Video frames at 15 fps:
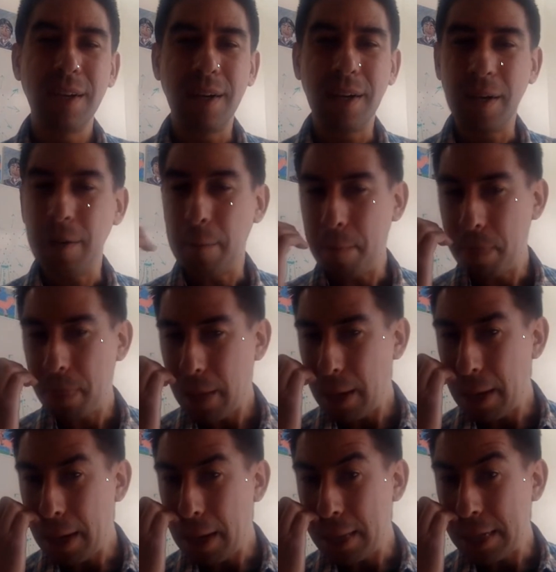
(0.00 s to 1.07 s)
Um,
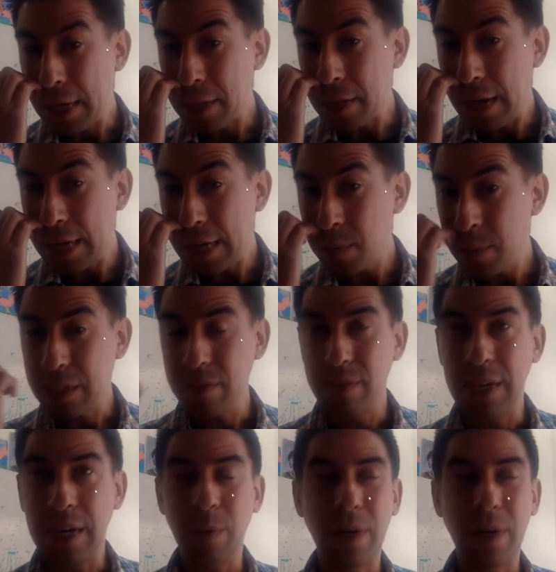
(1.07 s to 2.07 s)
and the other aspect of that,